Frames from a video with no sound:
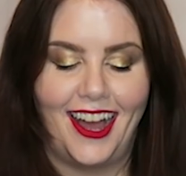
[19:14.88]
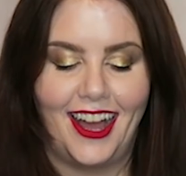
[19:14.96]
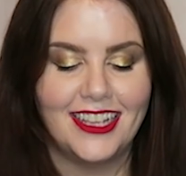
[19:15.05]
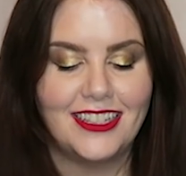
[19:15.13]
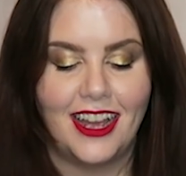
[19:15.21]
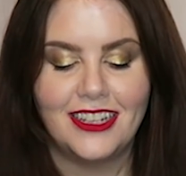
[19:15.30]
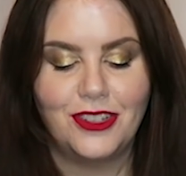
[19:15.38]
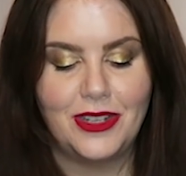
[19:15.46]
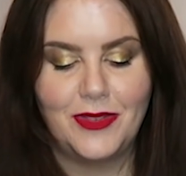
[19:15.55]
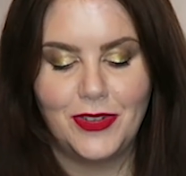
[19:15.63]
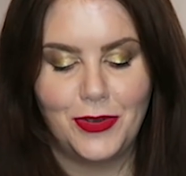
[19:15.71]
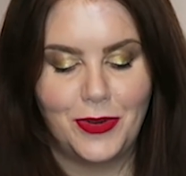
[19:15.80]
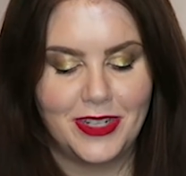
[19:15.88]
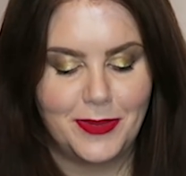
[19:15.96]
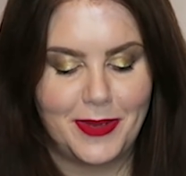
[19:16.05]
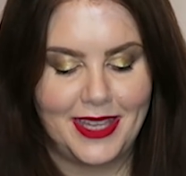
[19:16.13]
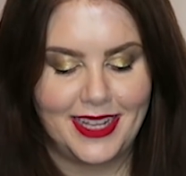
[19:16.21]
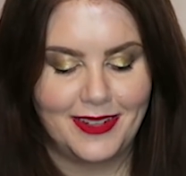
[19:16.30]
I don't even know where
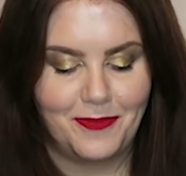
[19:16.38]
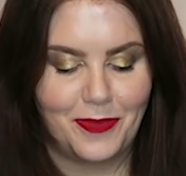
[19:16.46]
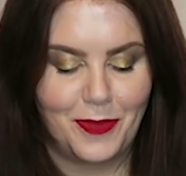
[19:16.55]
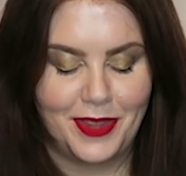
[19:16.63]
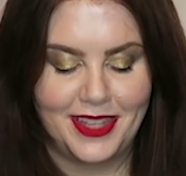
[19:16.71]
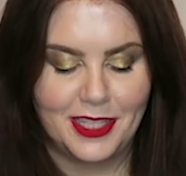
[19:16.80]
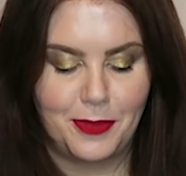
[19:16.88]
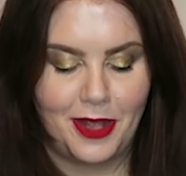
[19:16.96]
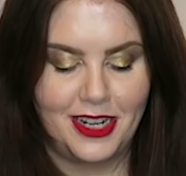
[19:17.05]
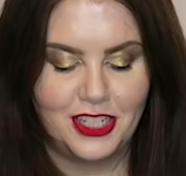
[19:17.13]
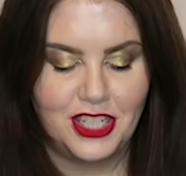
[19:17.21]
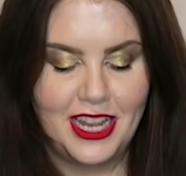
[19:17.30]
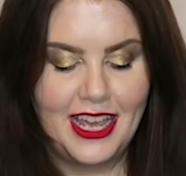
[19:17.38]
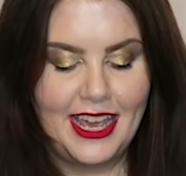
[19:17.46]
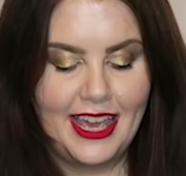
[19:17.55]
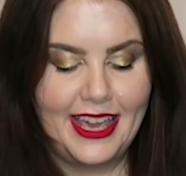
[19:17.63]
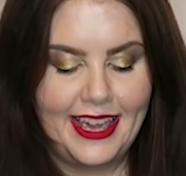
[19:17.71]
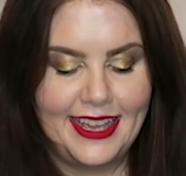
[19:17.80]
to begin with this polish.
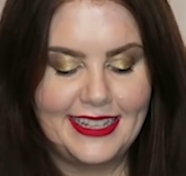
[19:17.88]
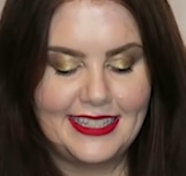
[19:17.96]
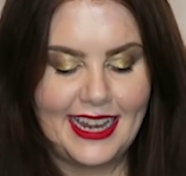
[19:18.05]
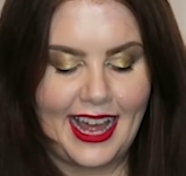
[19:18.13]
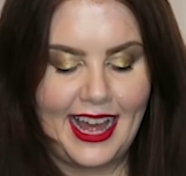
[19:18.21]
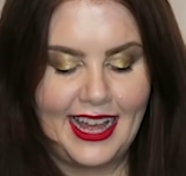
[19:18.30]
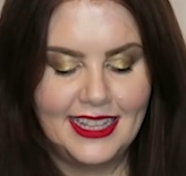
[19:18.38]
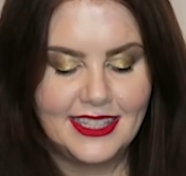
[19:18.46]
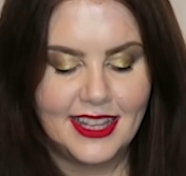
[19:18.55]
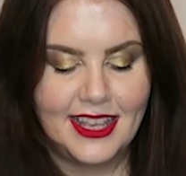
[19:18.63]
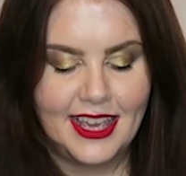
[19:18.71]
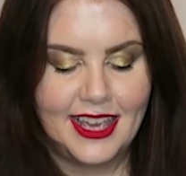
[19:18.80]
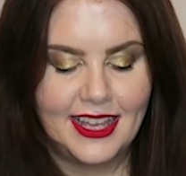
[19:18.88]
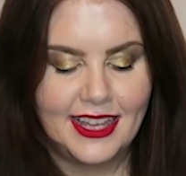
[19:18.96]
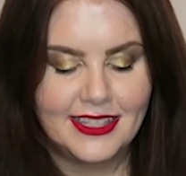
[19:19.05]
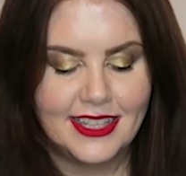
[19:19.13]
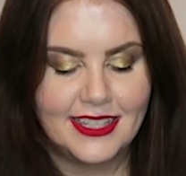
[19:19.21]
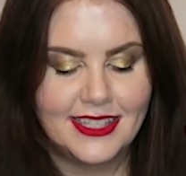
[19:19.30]
It's
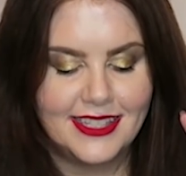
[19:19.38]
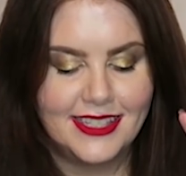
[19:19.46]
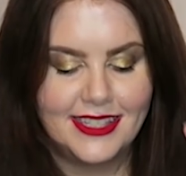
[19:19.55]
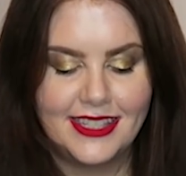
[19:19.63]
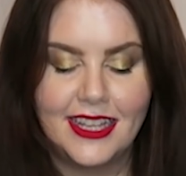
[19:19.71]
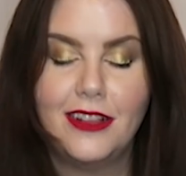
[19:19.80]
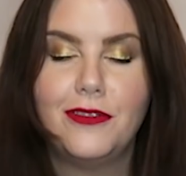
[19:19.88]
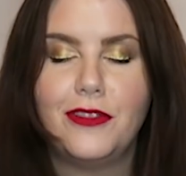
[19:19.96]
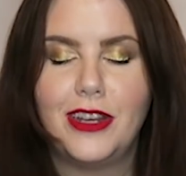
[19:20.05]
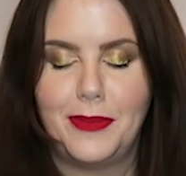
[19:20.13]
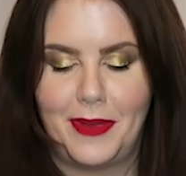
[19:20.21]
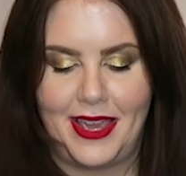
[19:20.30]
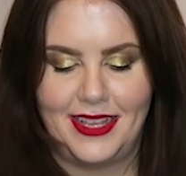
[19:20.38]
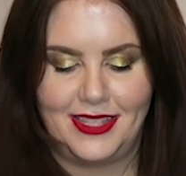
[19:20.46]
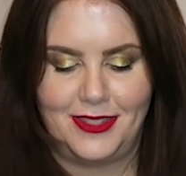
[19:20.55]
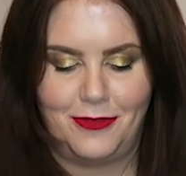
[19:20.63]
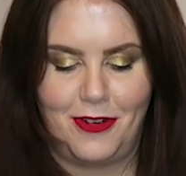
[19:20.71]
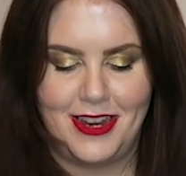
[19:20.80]
a silvery
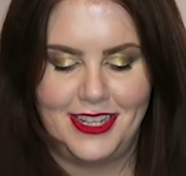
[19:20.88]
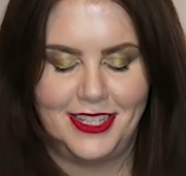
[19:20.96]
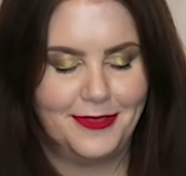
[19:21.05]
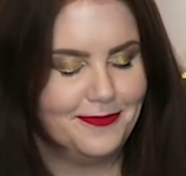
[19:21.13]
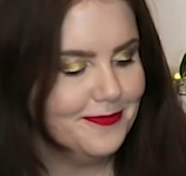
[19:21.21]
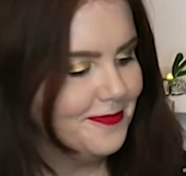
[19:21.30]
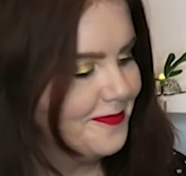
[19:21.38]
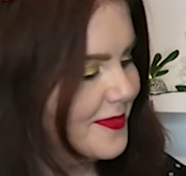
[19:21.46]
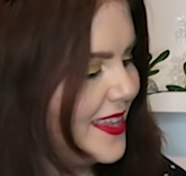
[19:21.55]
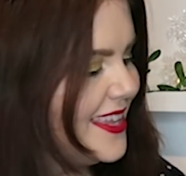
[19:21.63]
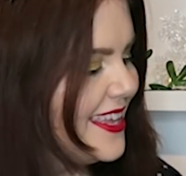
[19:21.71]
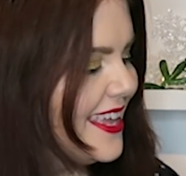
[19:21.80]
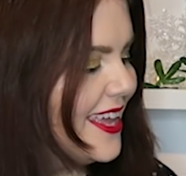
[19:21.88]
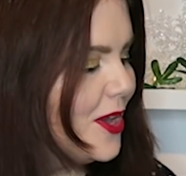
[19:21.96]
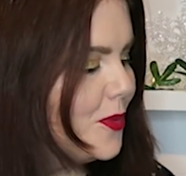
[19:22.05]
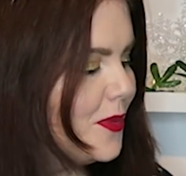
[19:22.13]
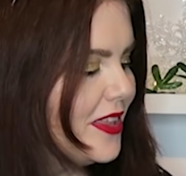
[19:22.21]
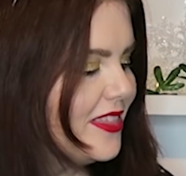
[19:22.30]
base, right,
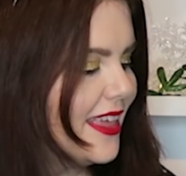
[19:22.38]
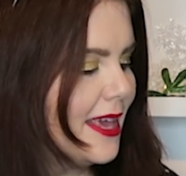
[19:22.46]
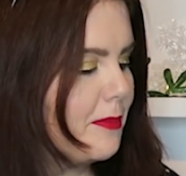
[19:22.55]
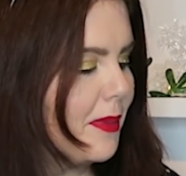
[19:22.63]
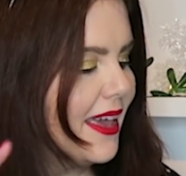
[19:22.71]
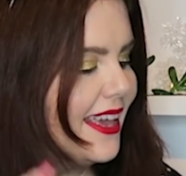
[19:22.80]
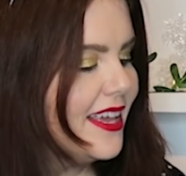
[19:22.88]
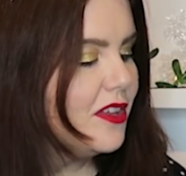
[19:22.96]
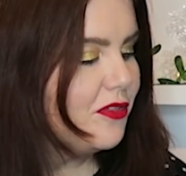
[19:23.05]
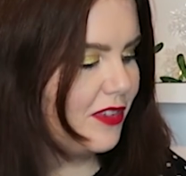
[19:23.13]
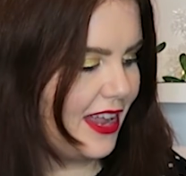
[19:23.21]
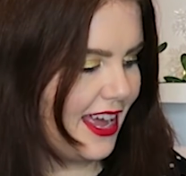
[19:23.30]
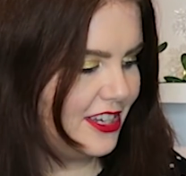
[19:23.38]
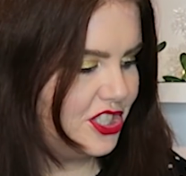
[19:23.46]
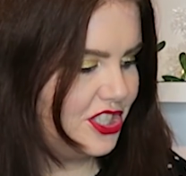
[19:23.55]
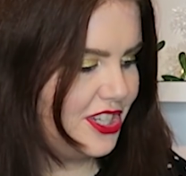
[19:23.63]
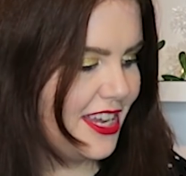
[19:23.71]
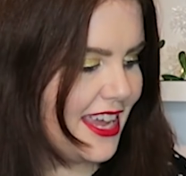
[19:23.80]
with a pink
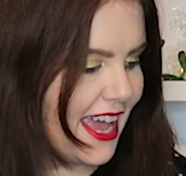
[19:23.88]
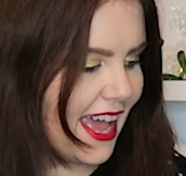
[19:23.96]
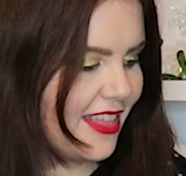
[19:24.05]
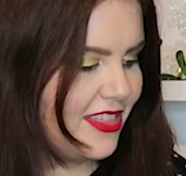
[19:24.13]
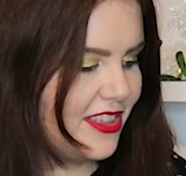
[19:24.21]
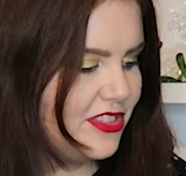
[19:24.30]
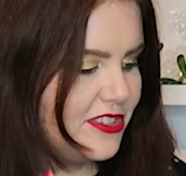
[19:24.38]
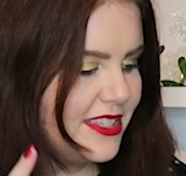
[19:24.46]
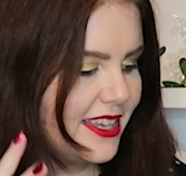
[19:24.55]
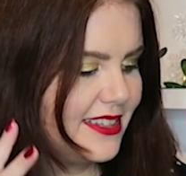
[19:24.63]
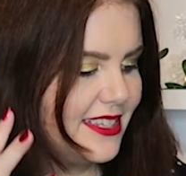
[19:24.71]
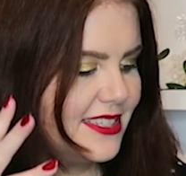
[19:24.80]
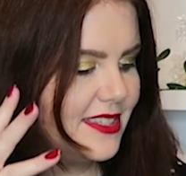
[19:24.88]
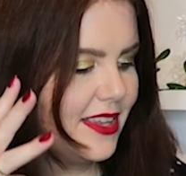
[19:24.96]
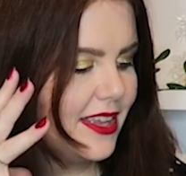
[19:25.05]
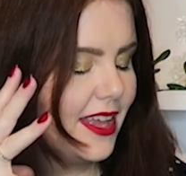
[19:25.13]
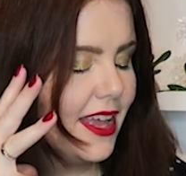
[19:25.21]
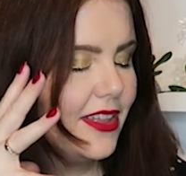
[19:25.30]
flash, and then there's like
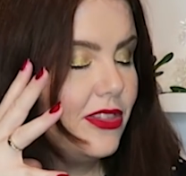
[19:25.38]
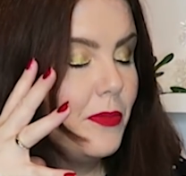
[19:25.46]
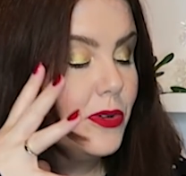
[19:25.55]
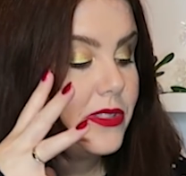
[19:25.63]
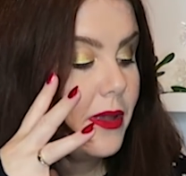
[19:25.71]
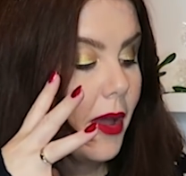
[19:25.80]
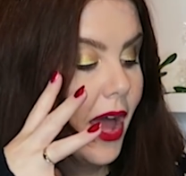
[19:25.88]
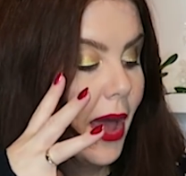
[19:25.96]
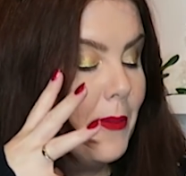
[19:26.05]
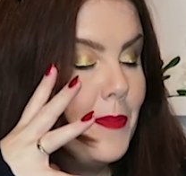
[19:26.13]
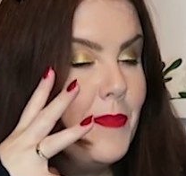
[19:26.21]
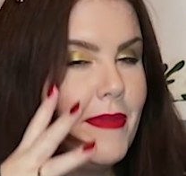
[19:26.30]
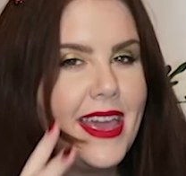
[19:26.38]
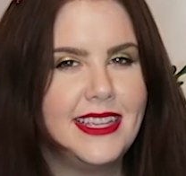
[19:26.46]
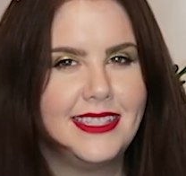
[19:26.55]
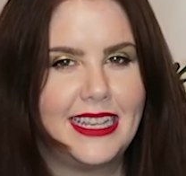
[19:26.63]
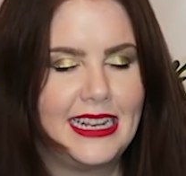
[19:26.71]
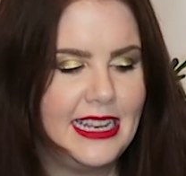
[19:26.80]
this, the most
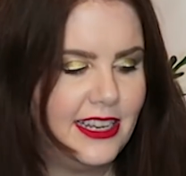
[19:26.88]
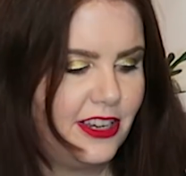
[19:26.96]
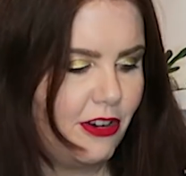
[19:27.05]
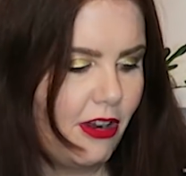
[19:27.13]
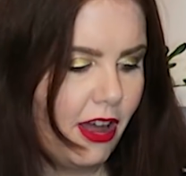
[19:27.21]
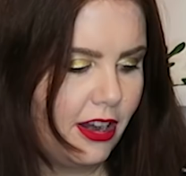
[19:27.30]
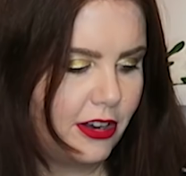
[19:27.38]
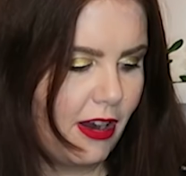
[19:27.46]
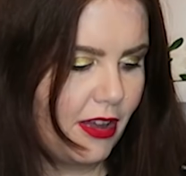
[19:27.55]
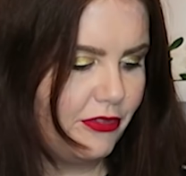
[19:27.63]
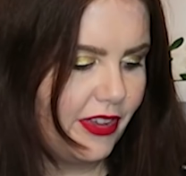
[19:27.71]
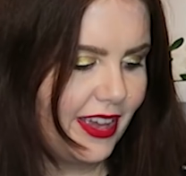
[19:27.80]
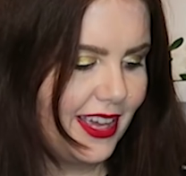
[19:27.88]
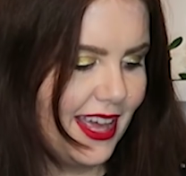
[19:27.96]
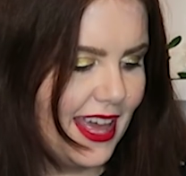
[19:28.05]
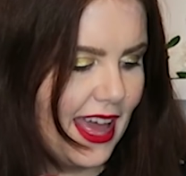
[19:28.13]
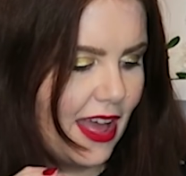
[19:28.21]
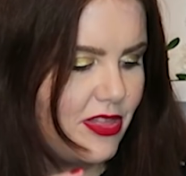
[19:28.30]
amazing linear holographic,
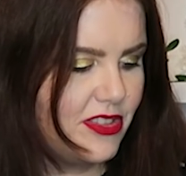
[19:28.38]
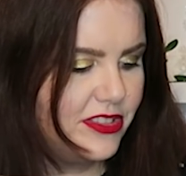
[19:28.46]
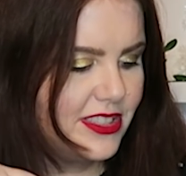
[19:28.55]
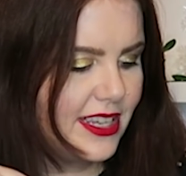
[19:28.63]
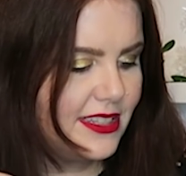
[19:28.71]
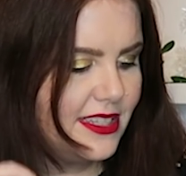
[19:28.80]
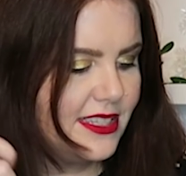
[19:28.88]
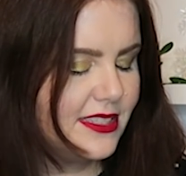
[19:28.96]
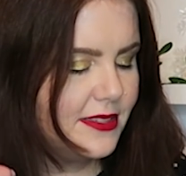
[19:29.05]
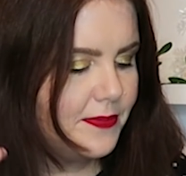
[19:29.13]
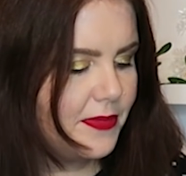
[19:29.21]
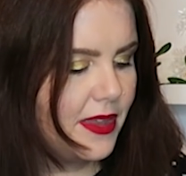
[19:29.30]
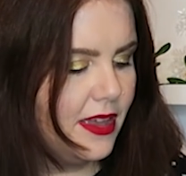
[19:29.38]
and then there's like this